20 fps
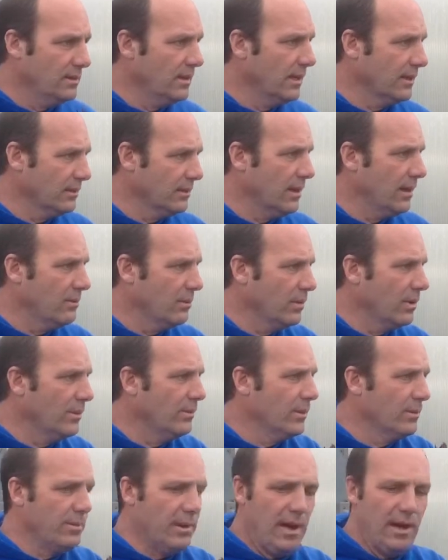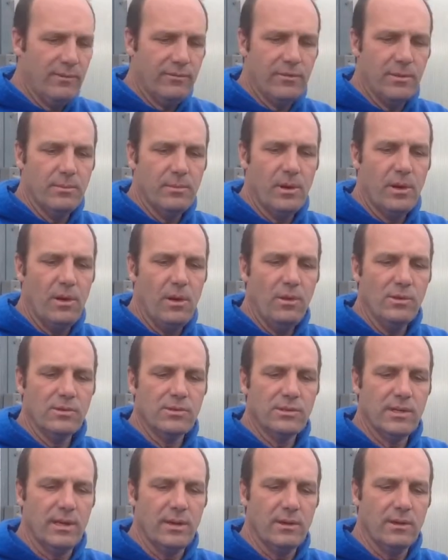like that we would buy from a
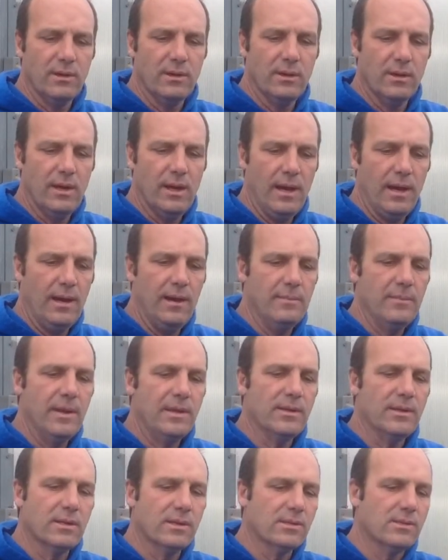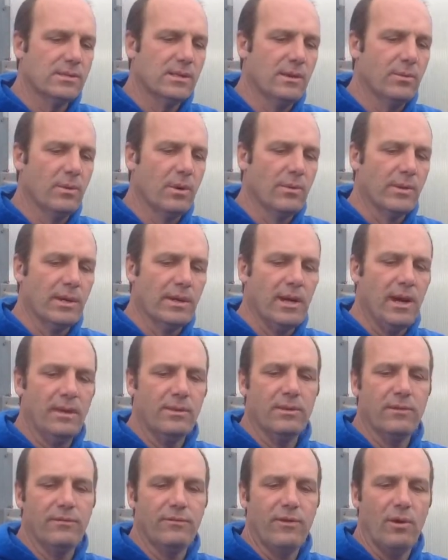wholesaler. And you can see where we
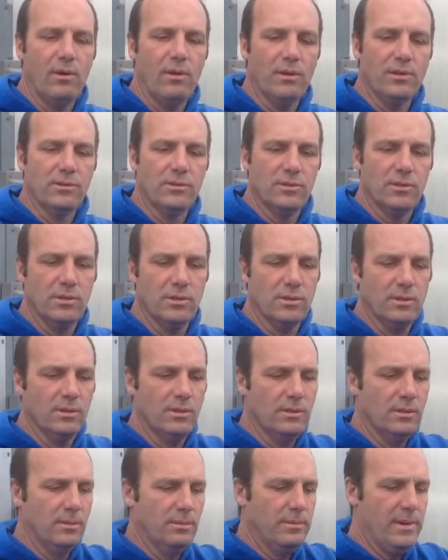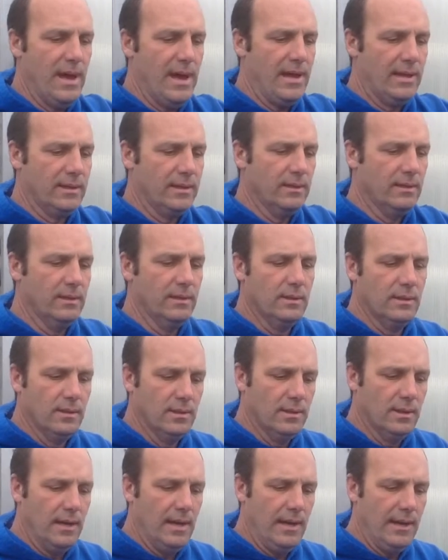cut the foliage back.
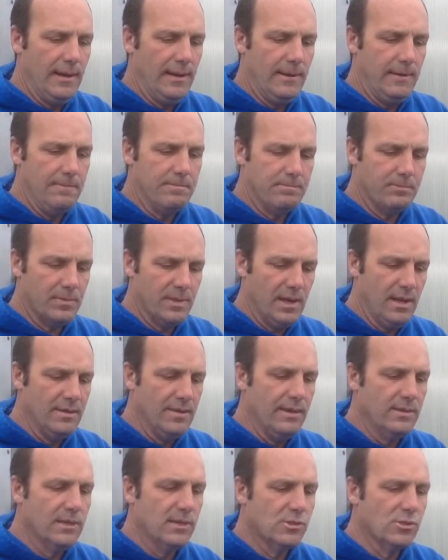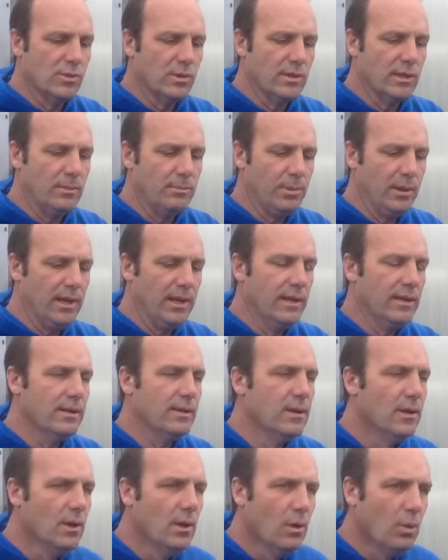And then this would get planted.
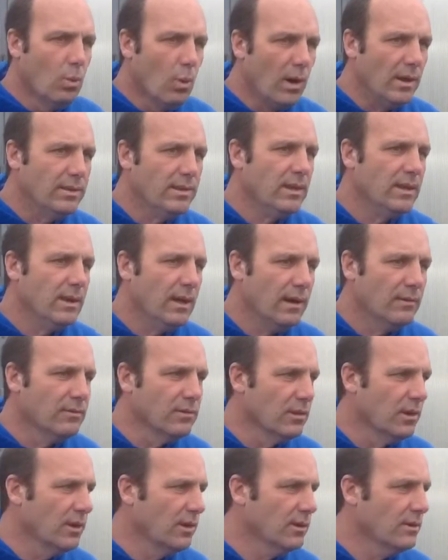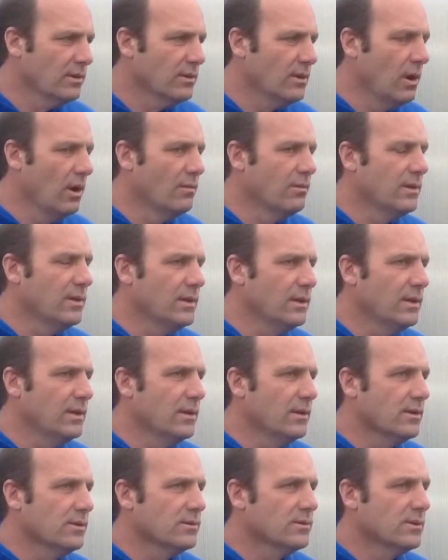One thing I've learned over the
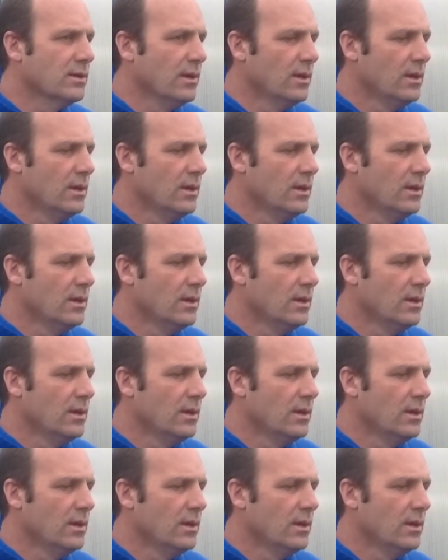years